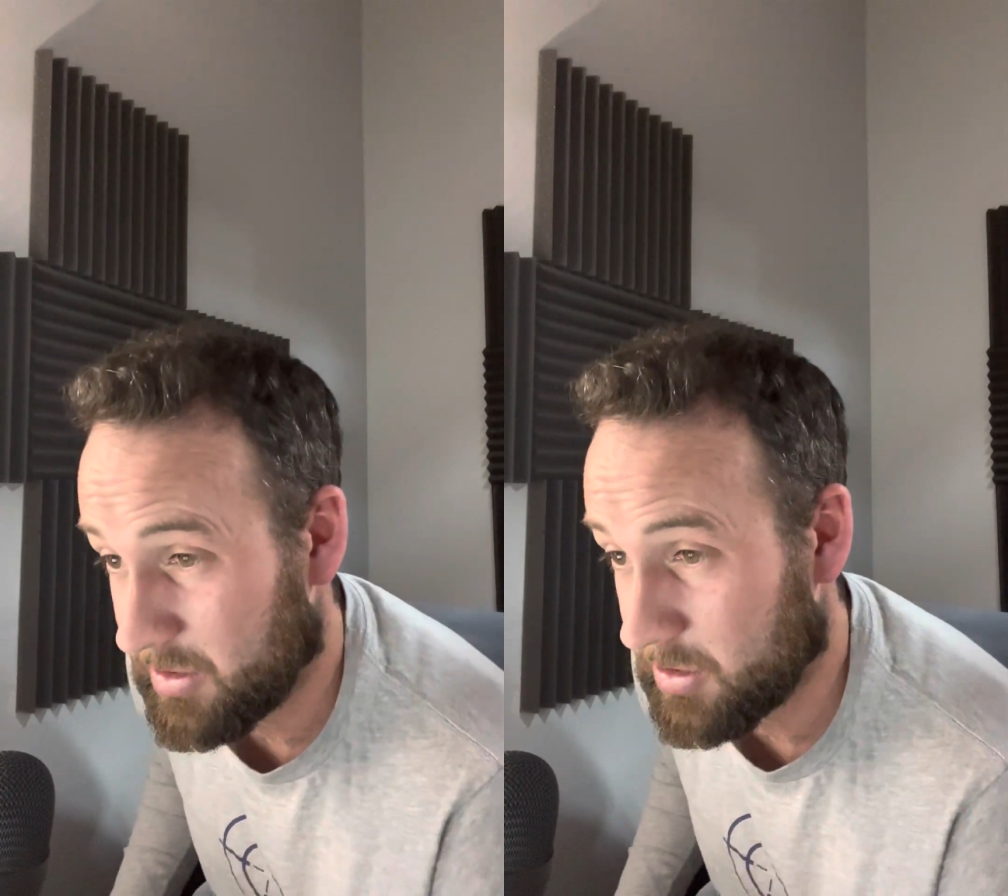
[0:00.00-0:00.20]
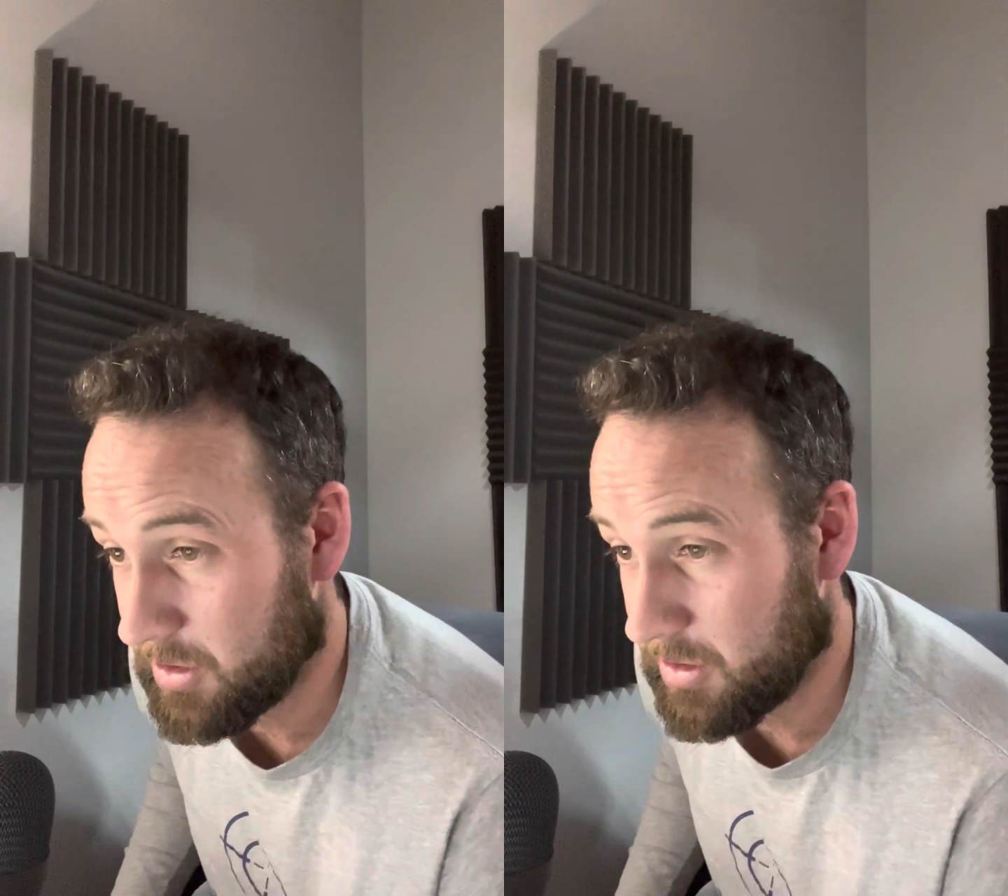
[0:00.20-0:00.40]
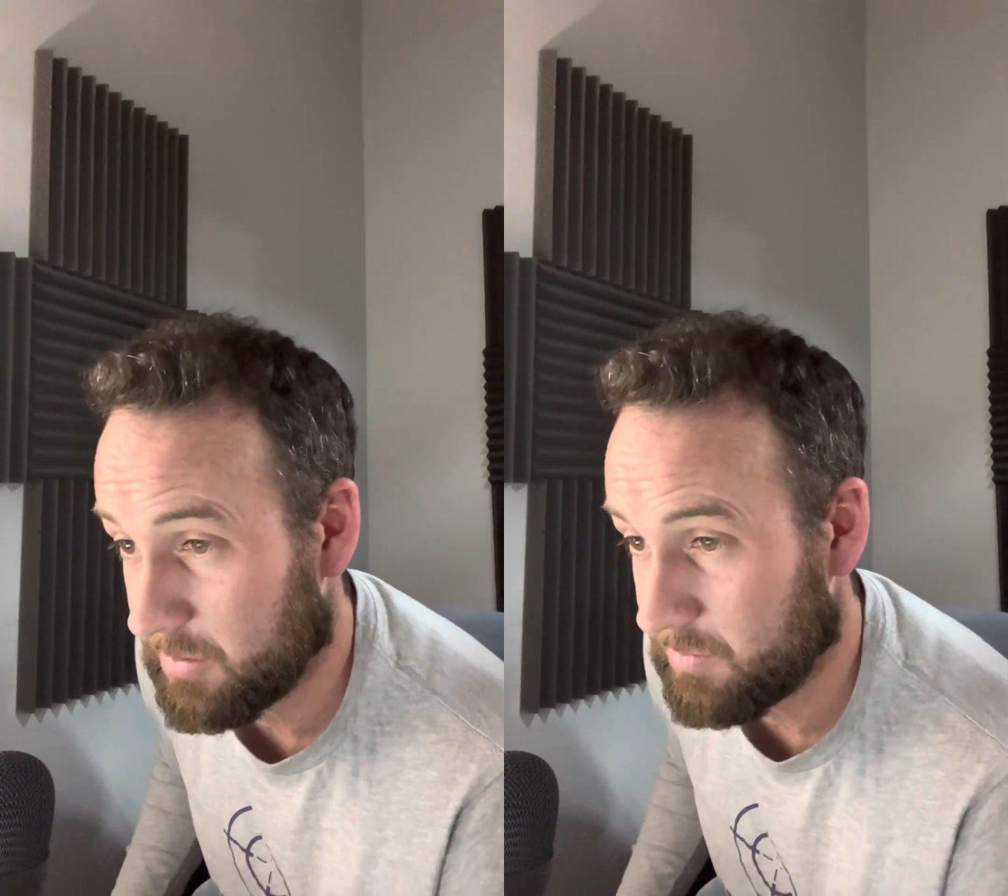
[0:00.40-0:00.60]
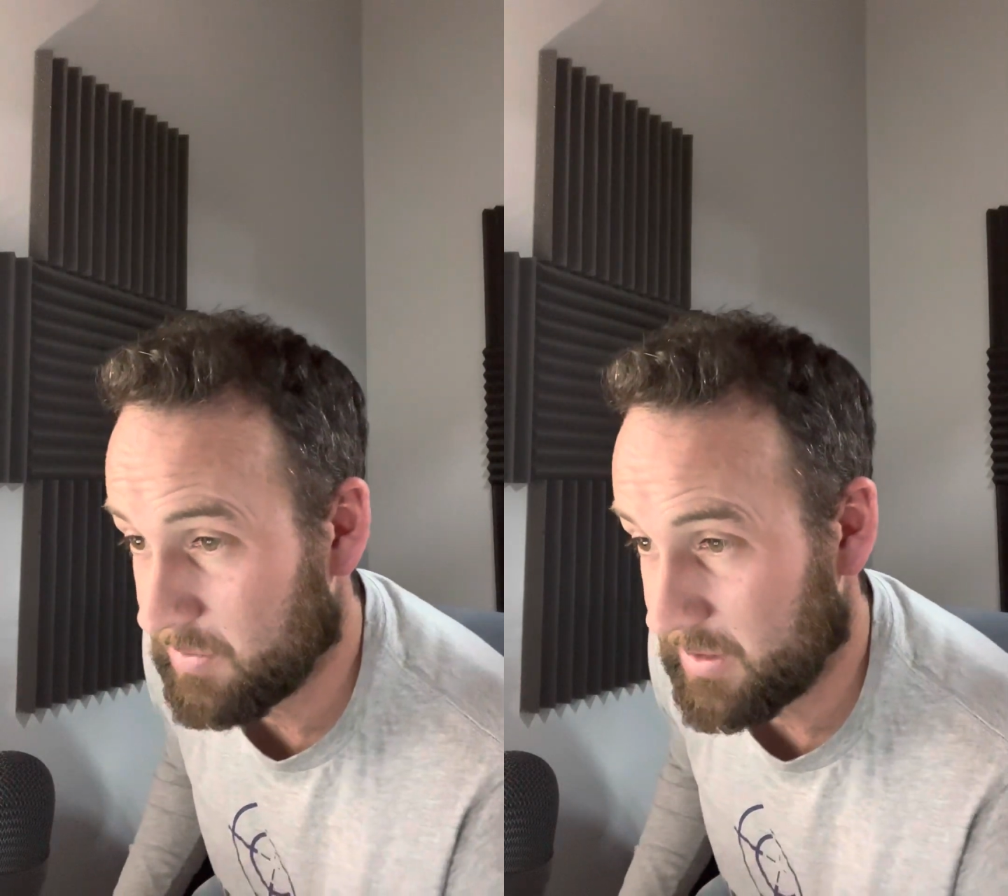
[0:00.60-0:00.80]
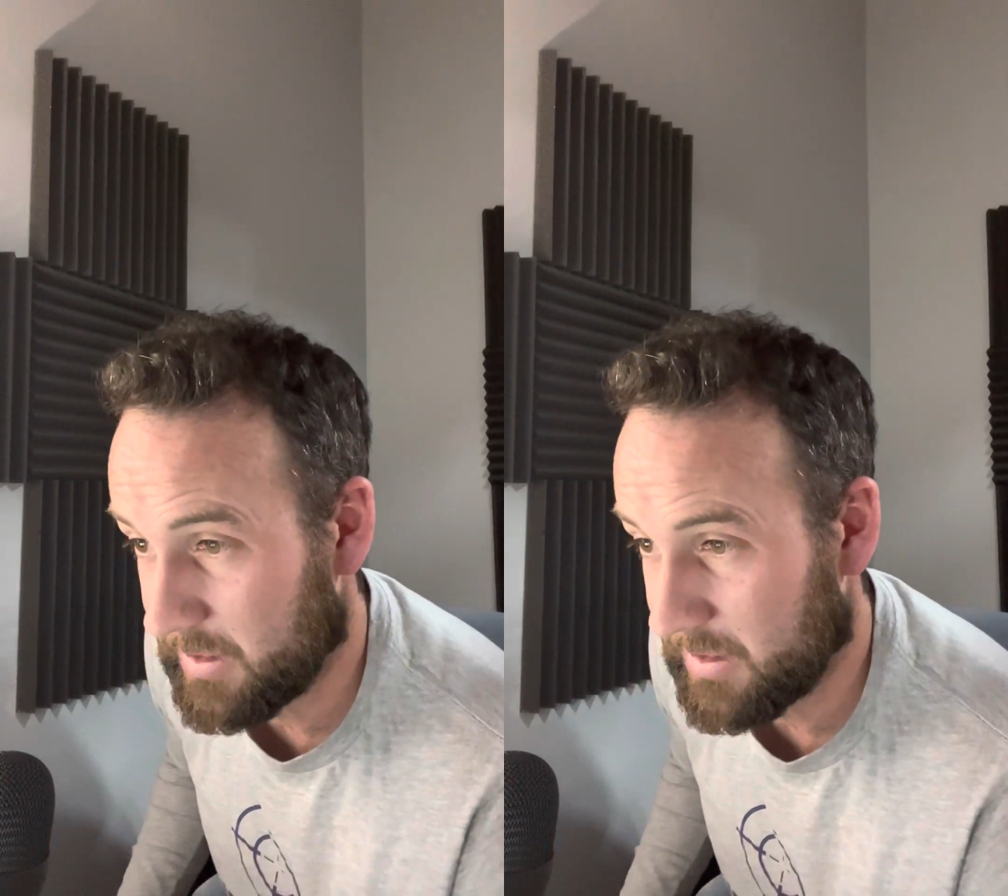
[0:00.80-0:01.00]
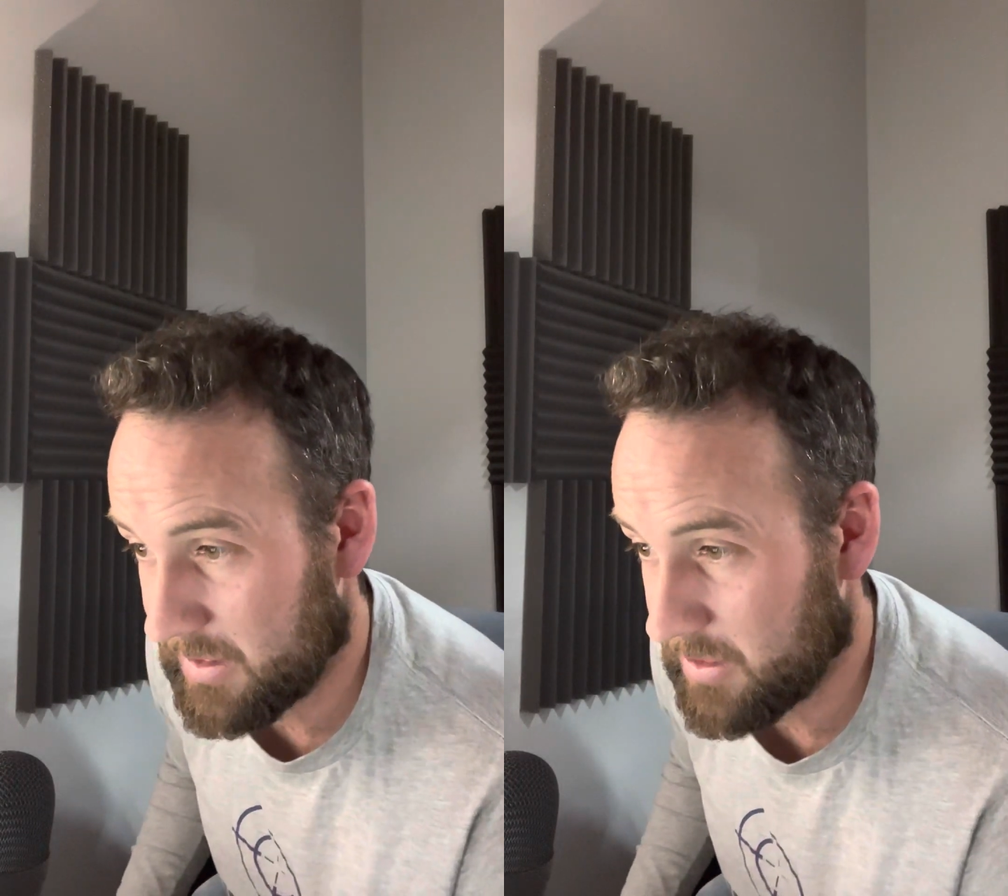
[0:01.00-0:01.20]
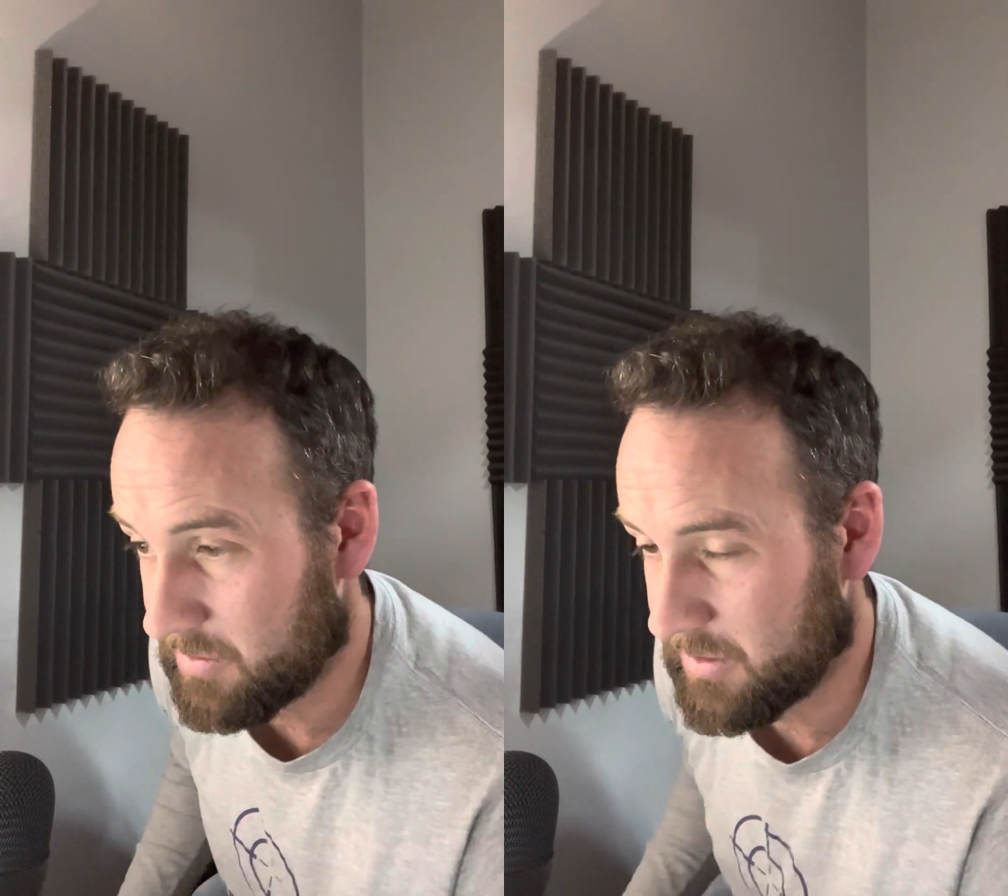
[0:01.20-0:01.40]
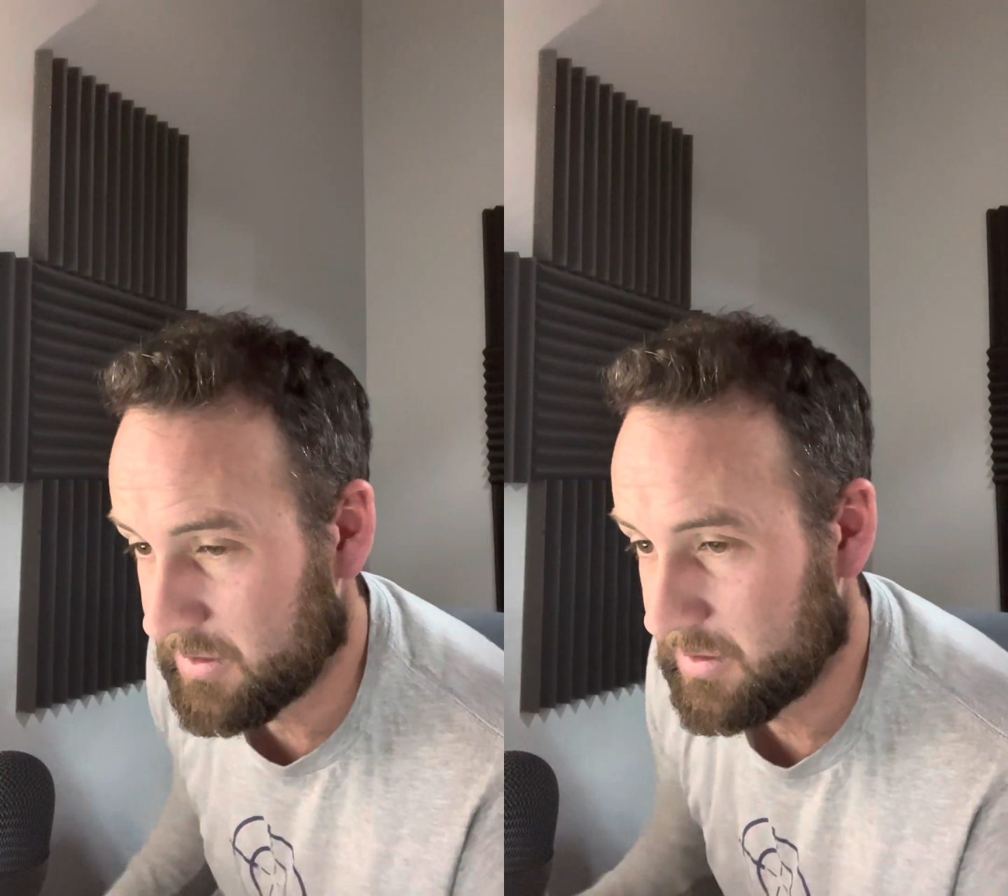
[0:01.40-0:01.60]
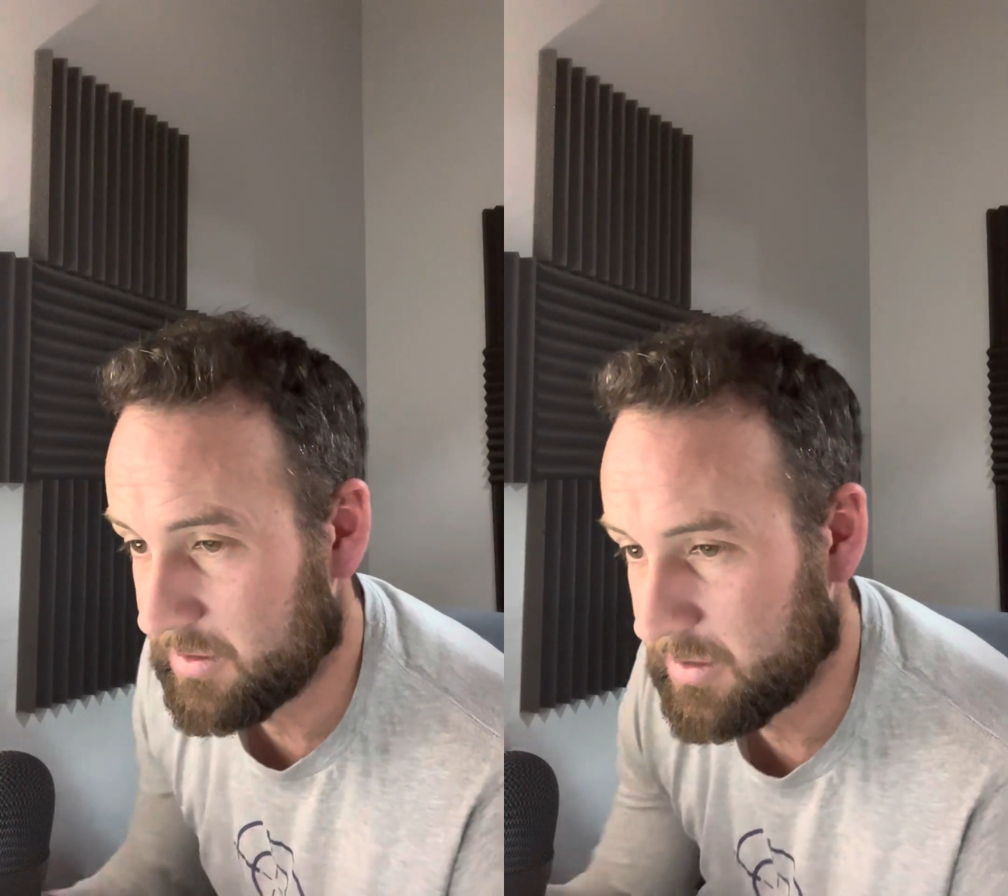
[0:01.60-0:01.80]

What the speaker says: so with the accessories